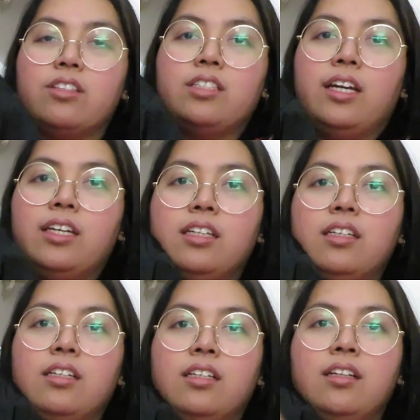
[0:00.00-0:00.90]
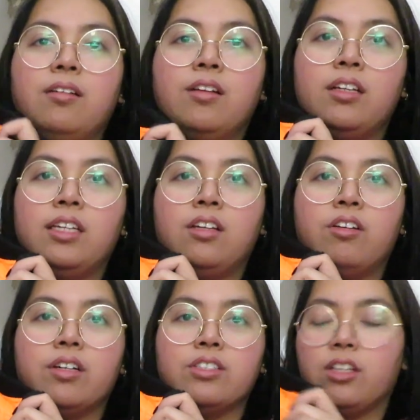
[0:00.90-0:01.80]
outside,
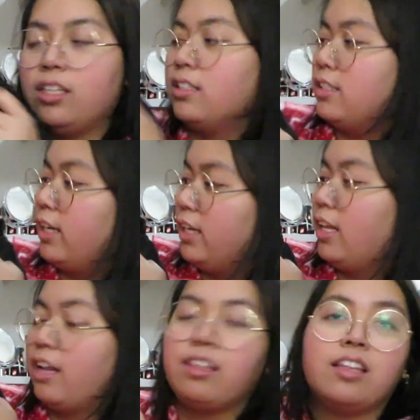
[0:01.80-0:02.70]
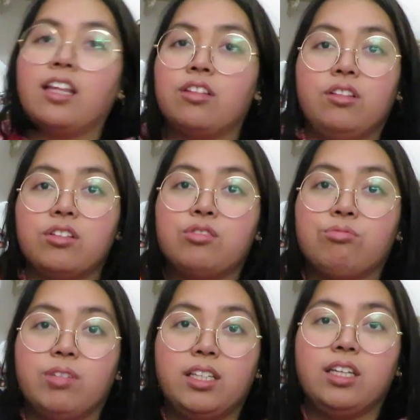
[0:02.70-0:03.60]
orange on the inside. And I think that looks
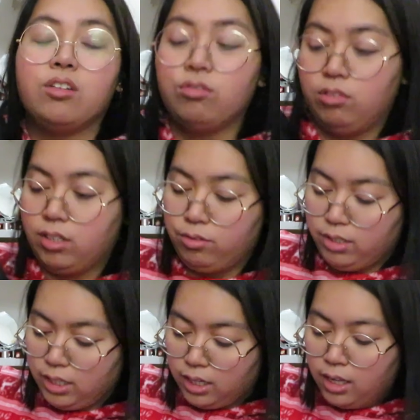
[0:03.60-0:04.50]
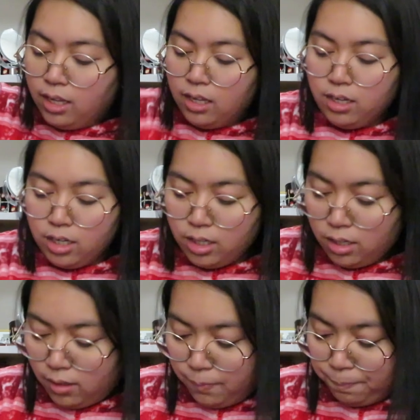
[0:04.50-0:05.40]
really cool and really
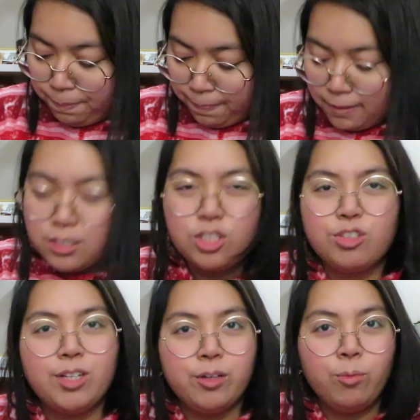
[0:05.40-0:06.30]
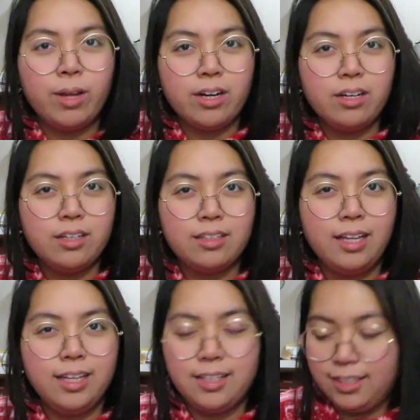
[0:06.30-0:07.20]

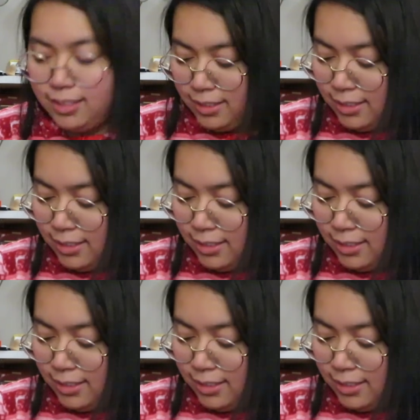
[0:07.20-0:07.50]
streetwear-like.